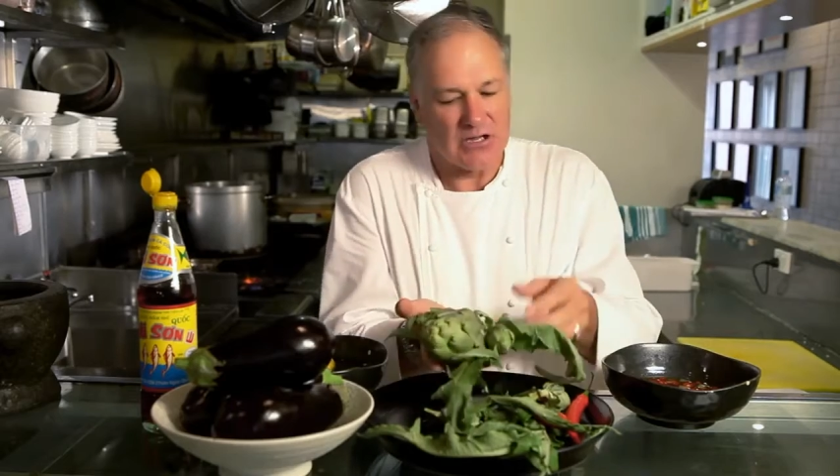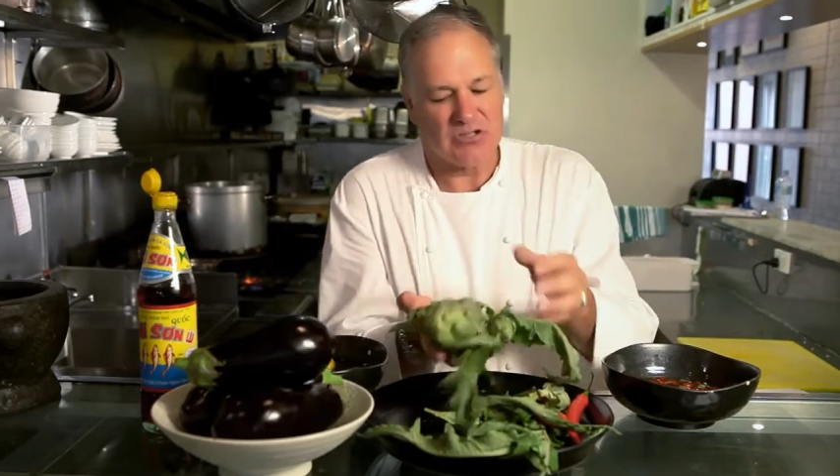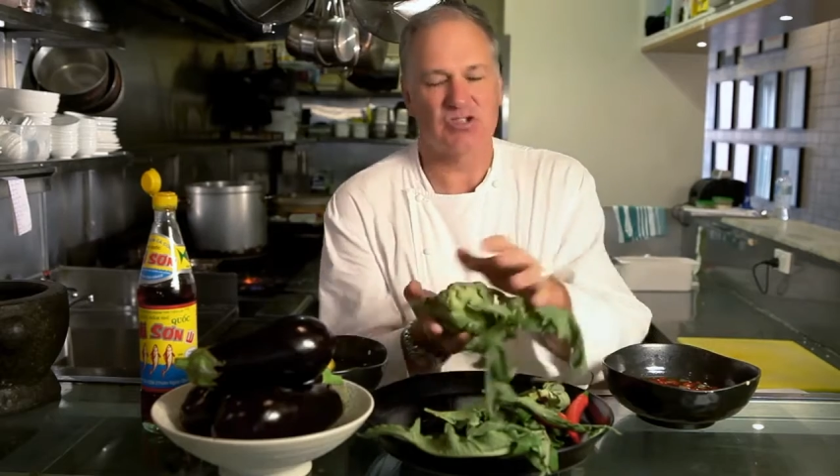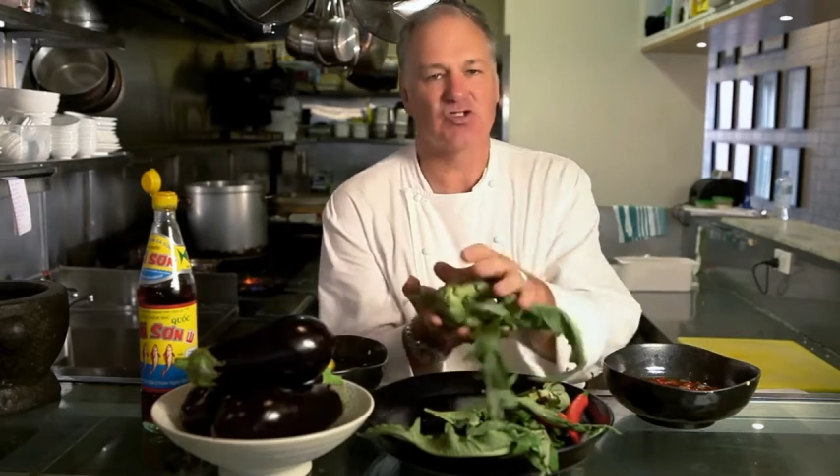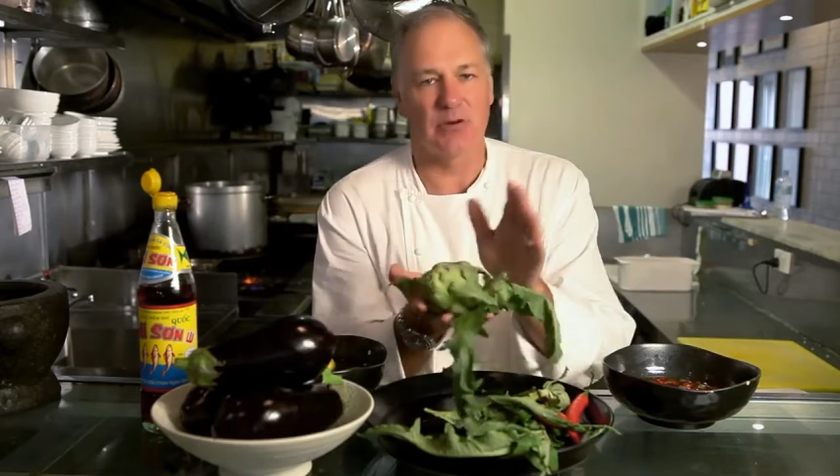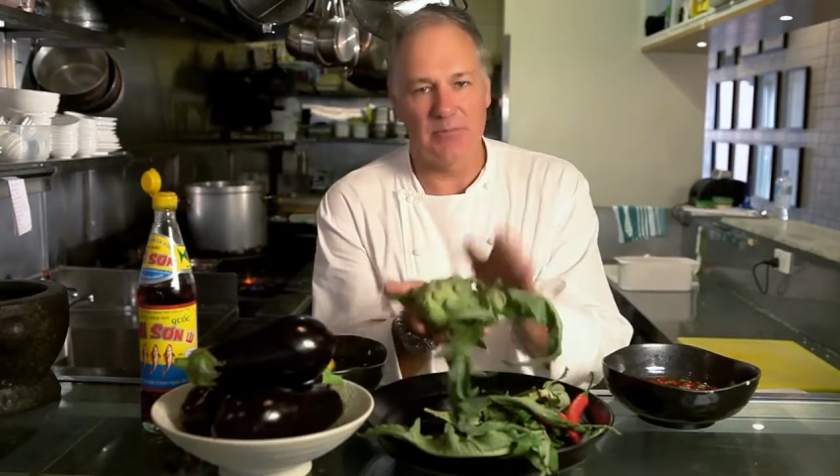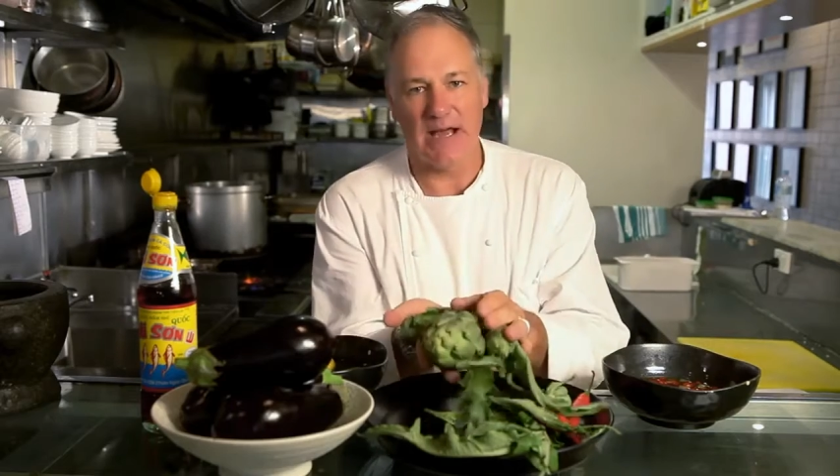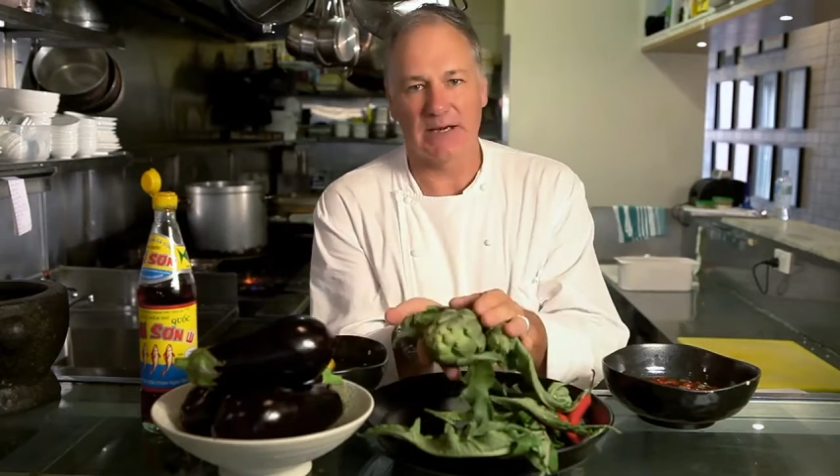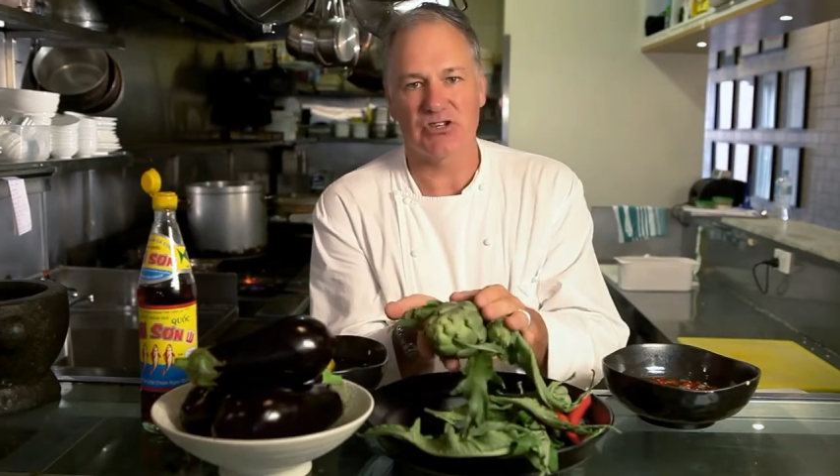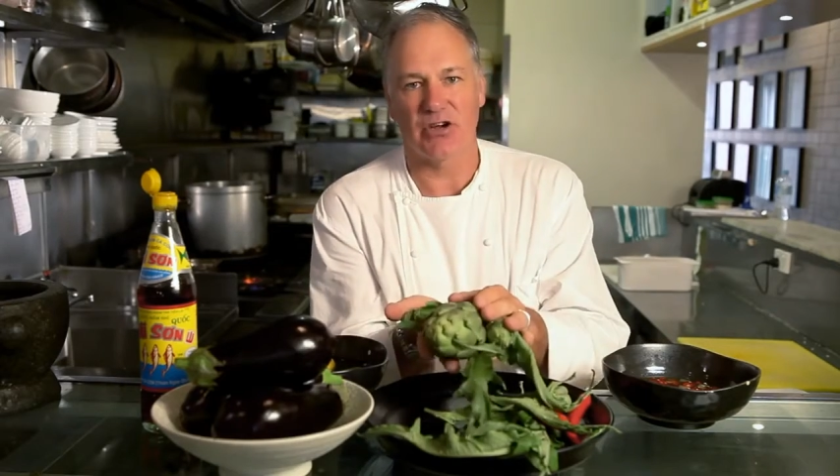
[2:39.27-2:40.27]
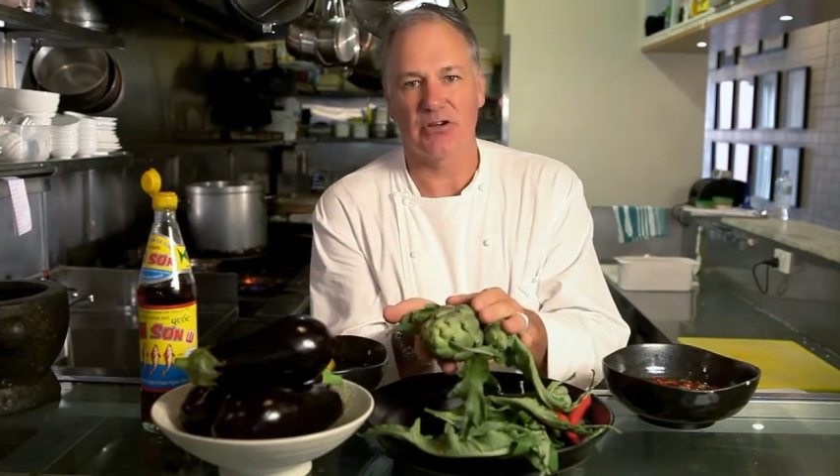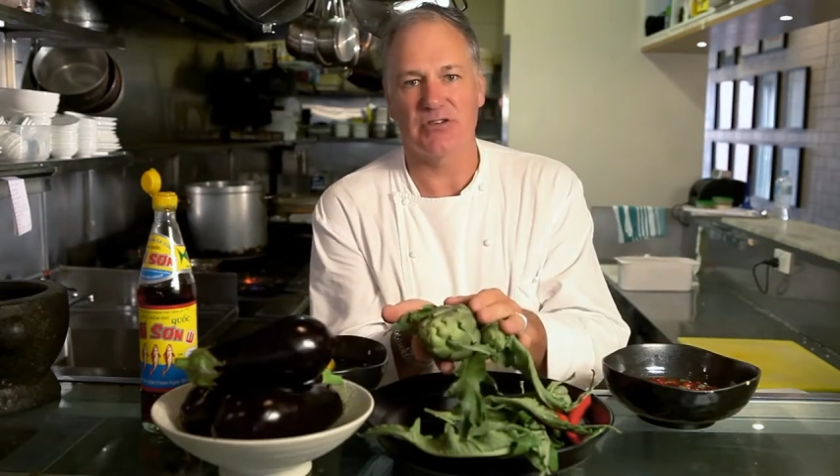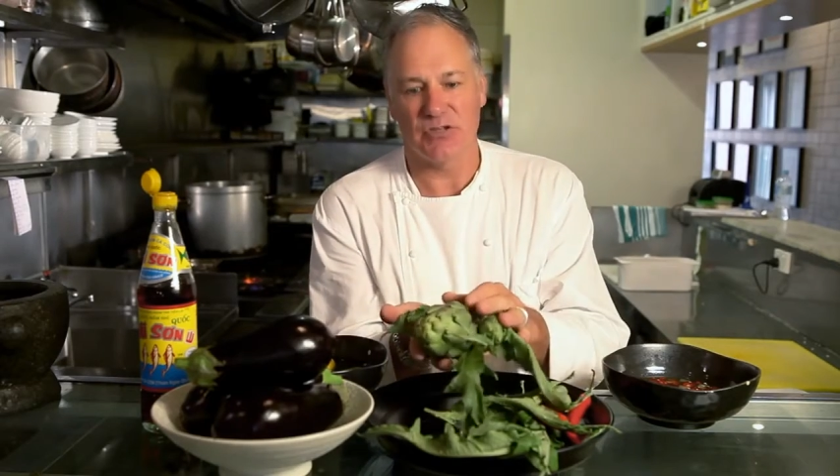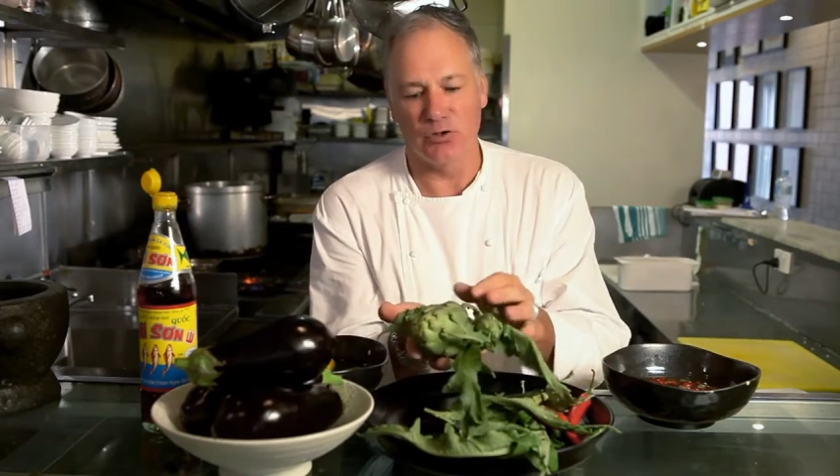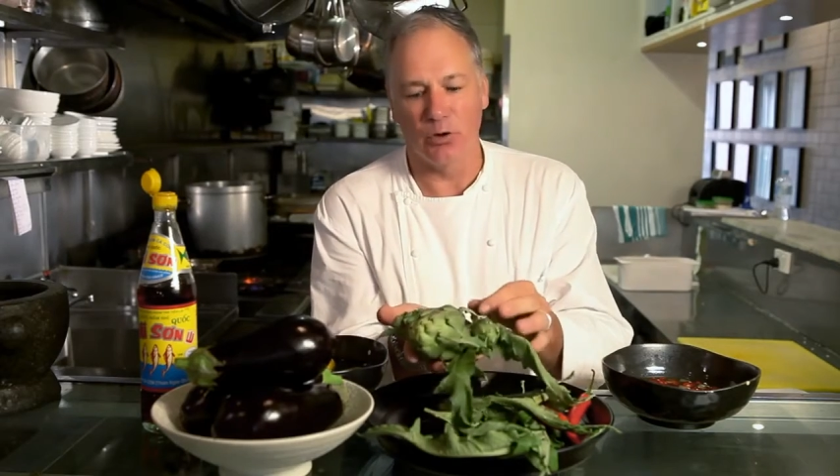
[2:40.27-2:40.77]
just trim the artichoke
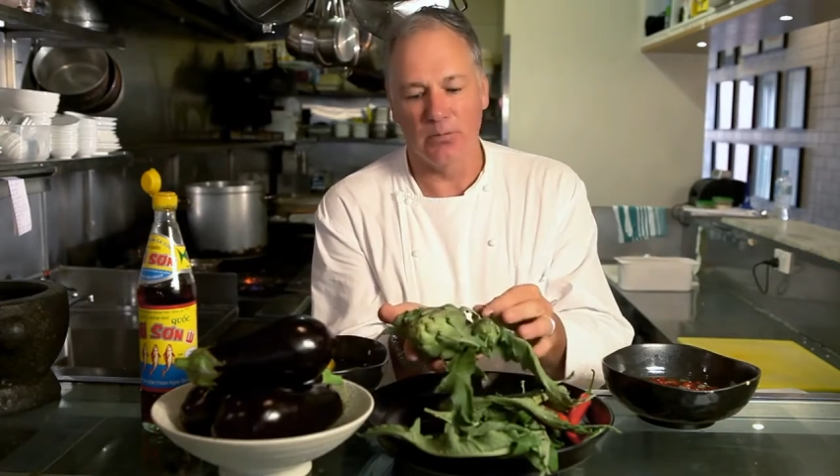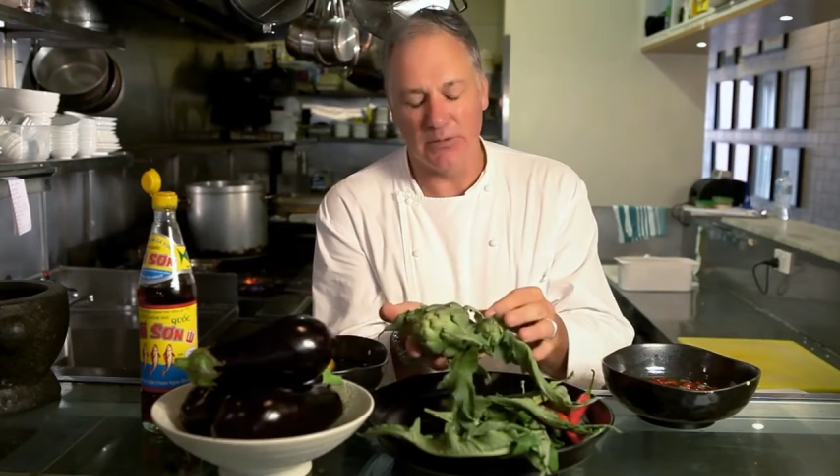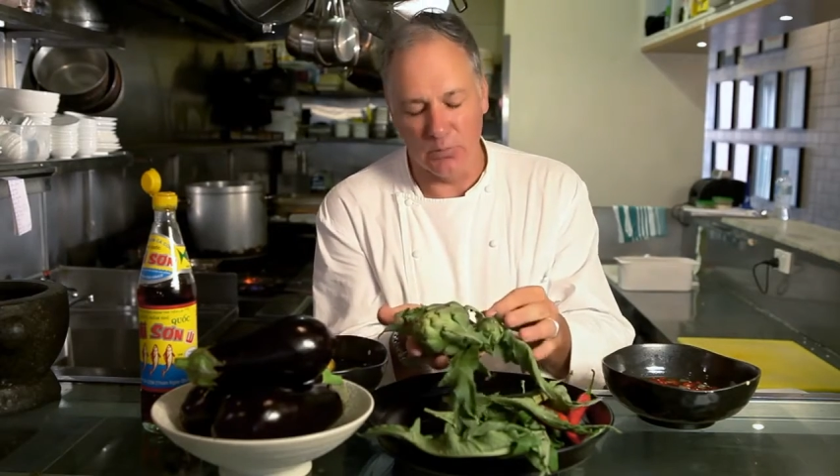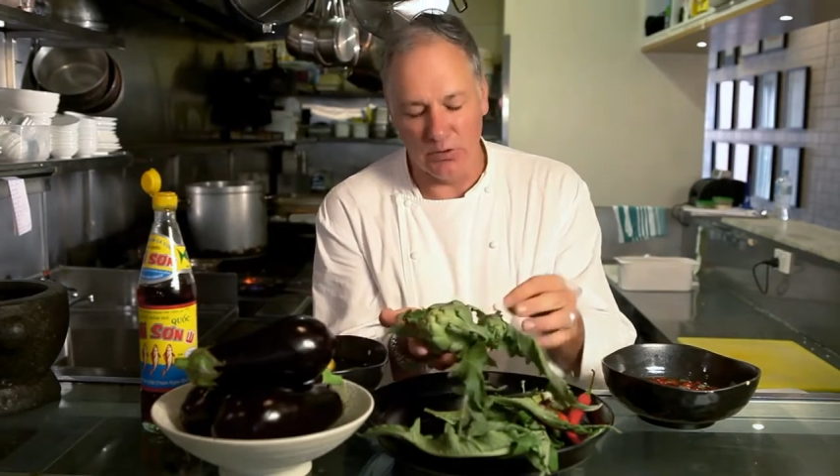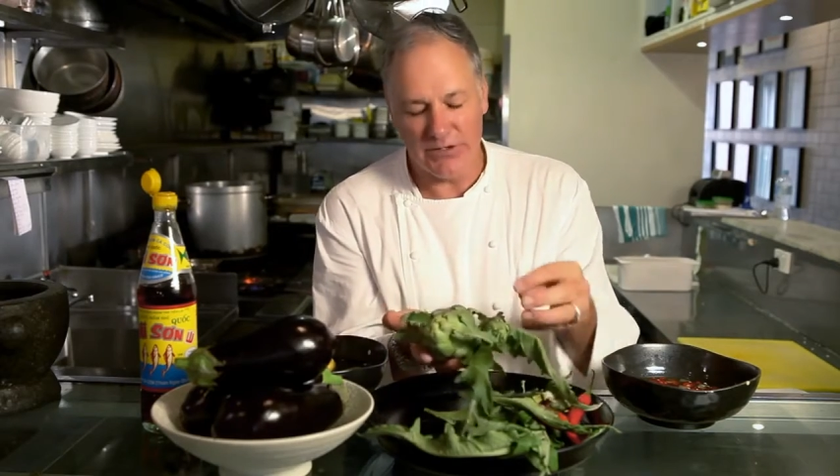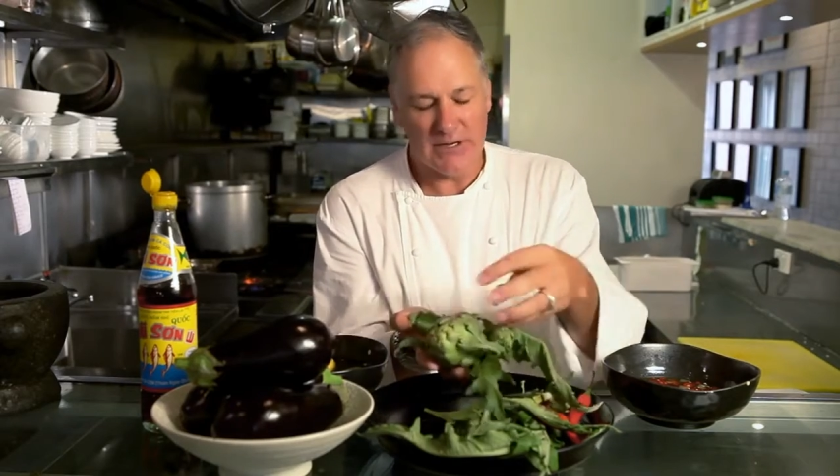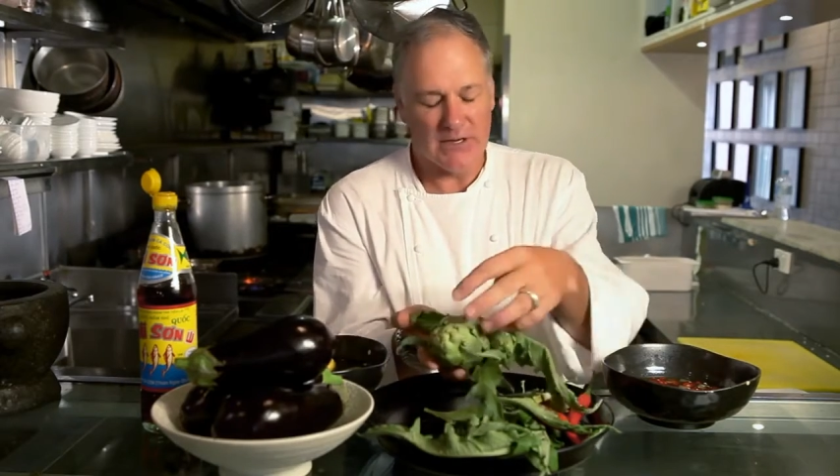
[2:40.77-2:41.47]
as you normally would,